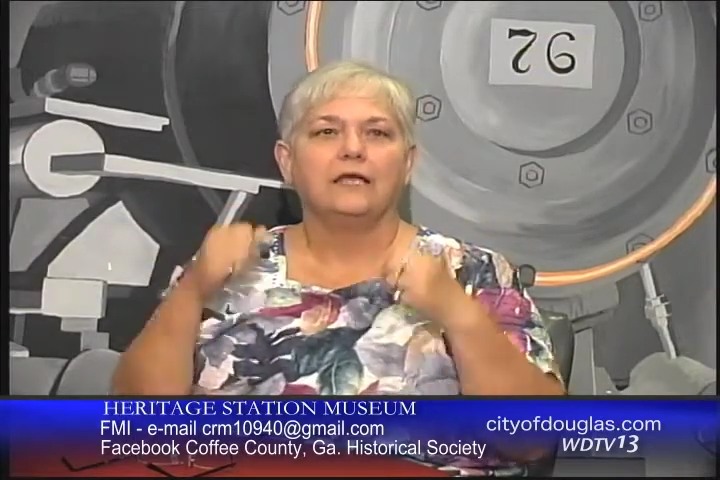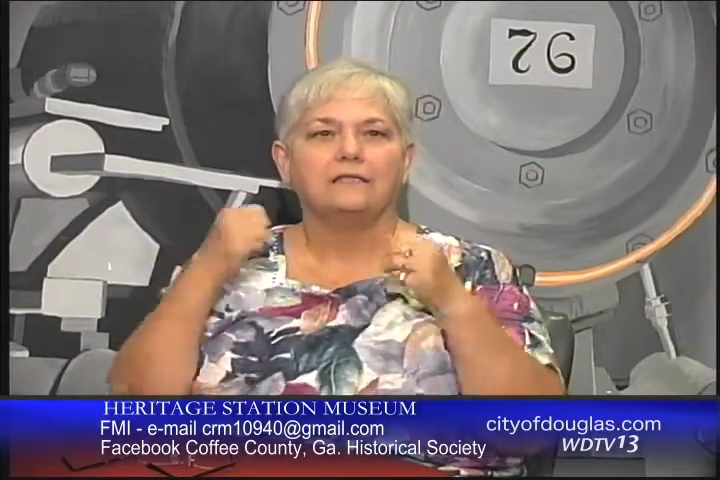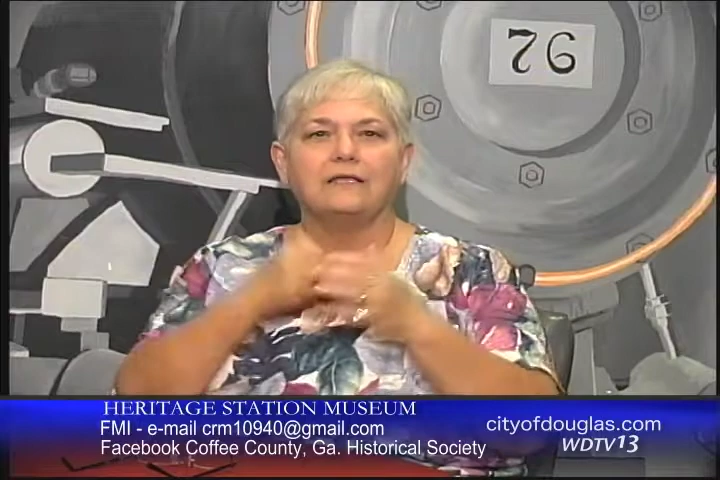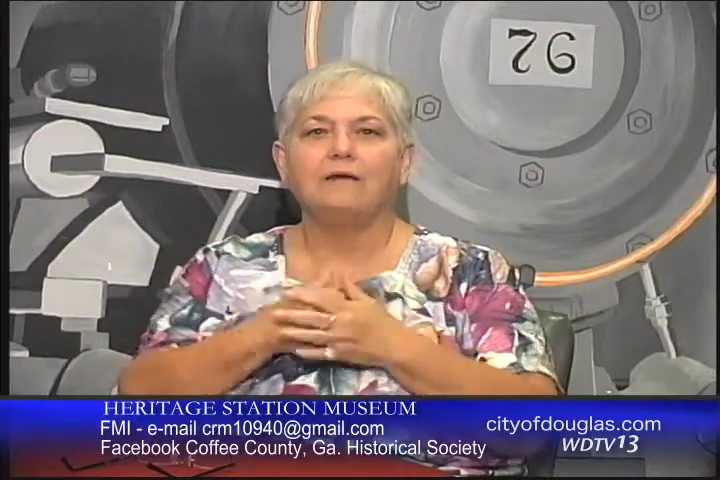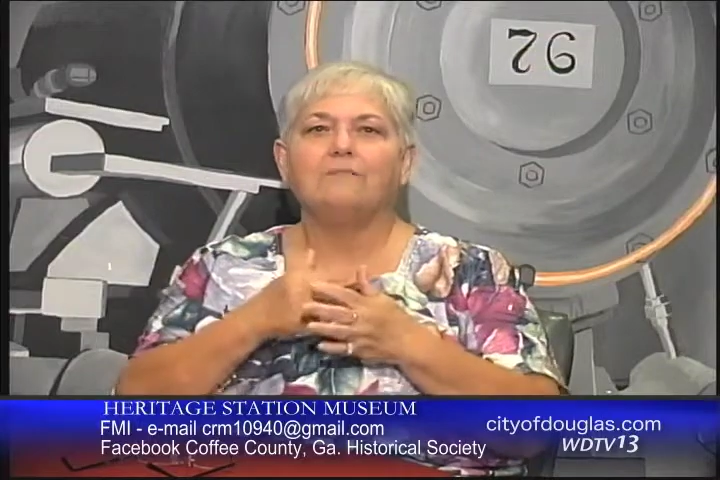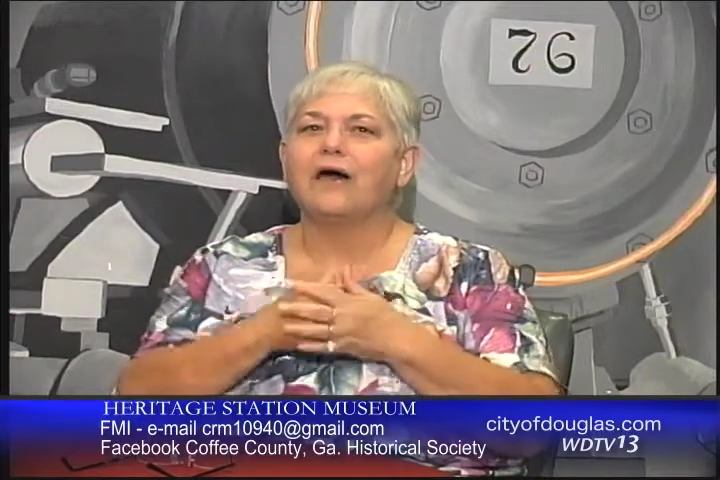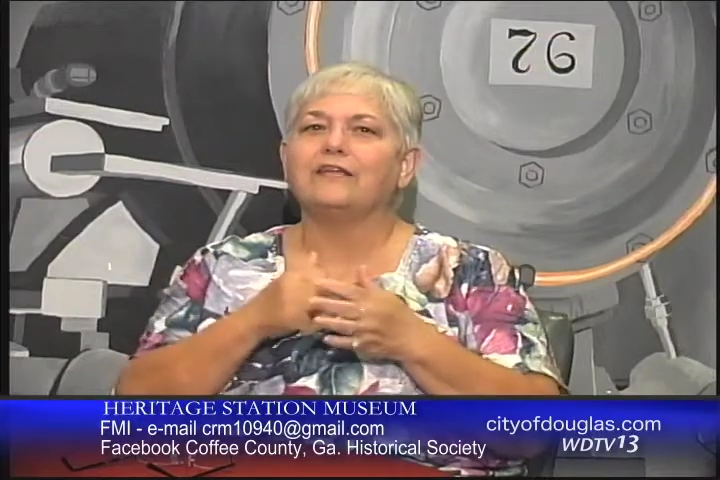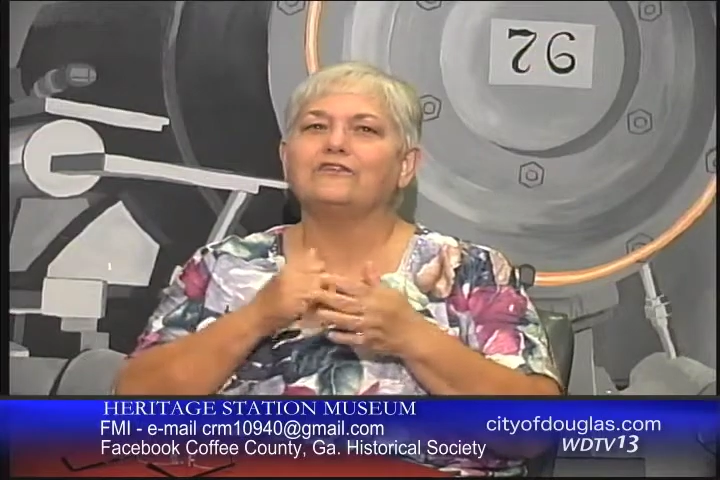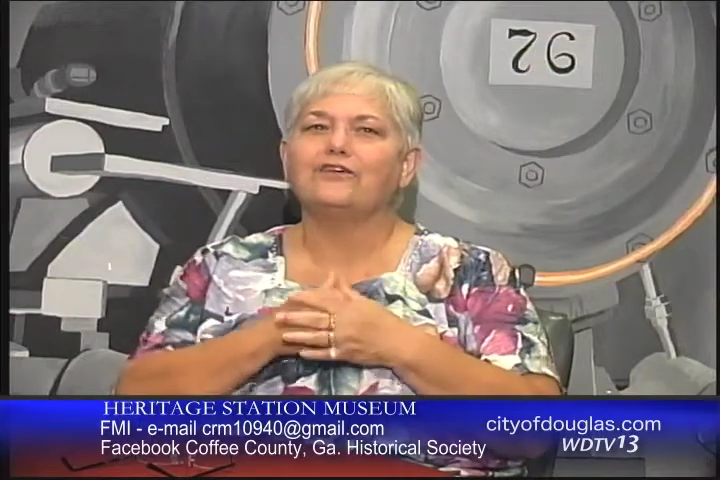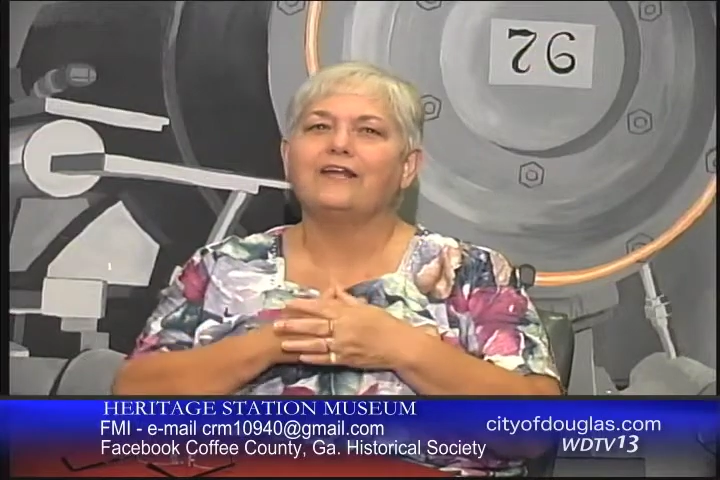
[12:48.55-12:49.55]

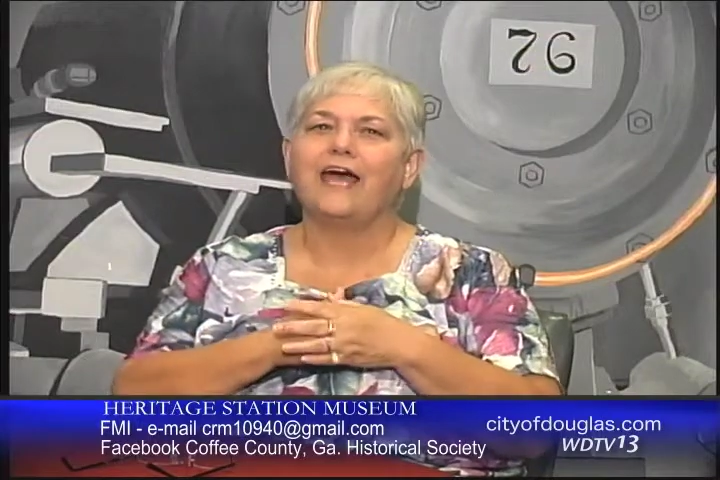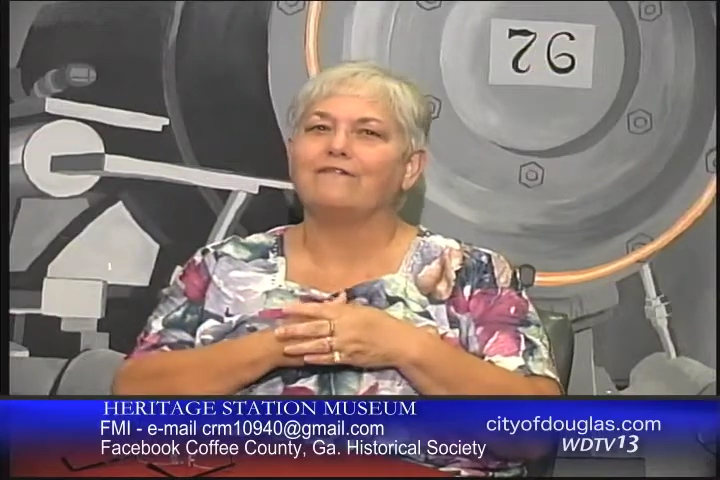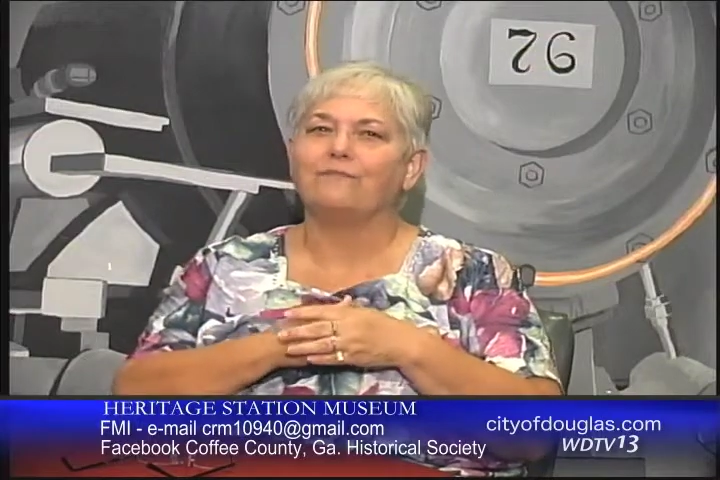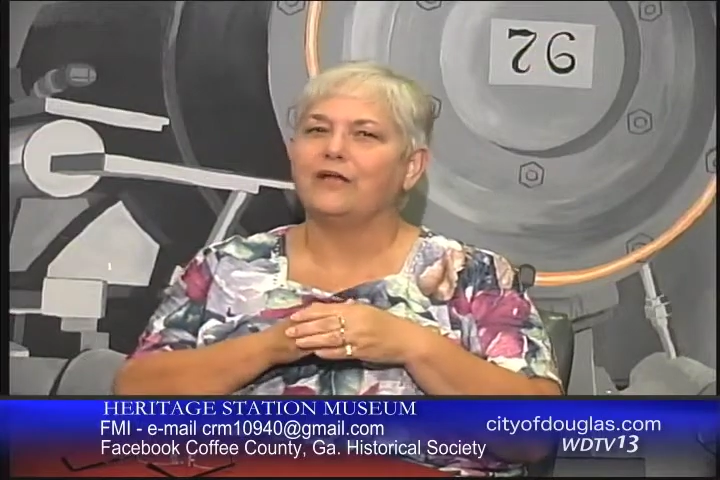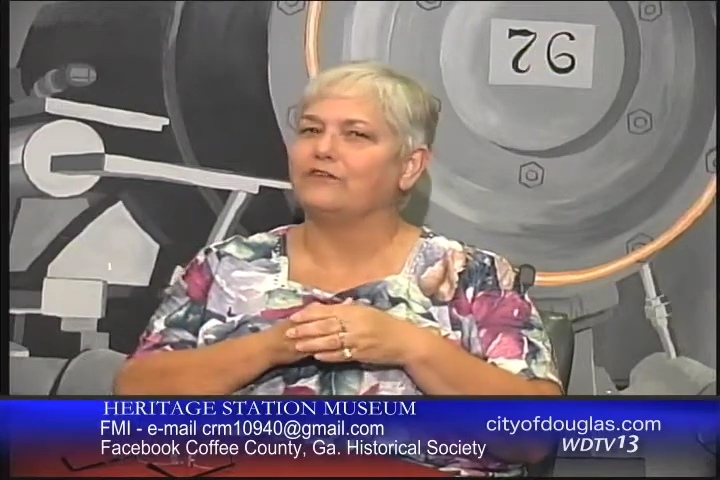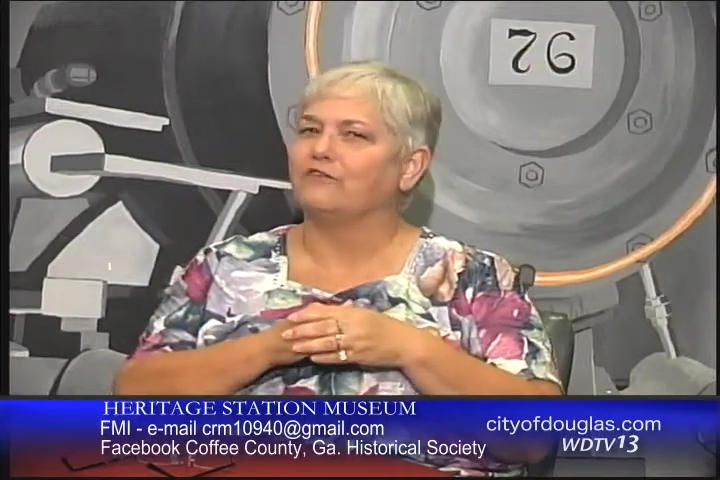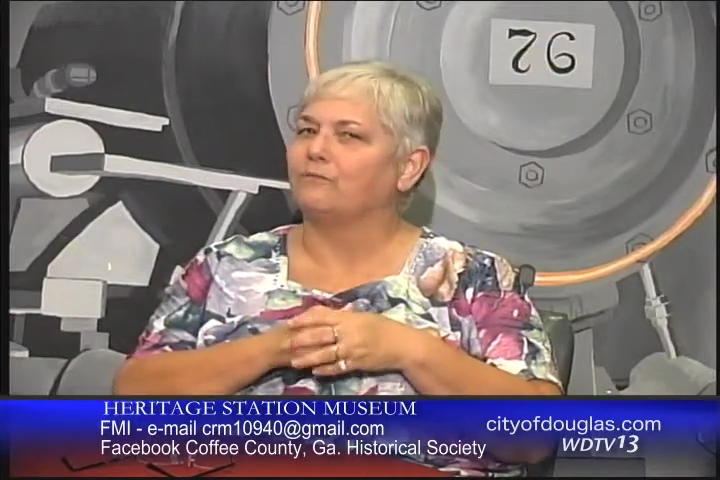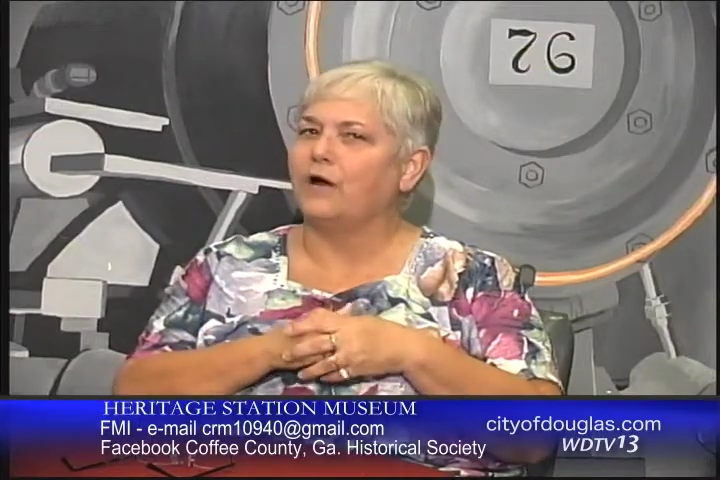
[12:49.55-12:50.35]
Somebody should have a picture of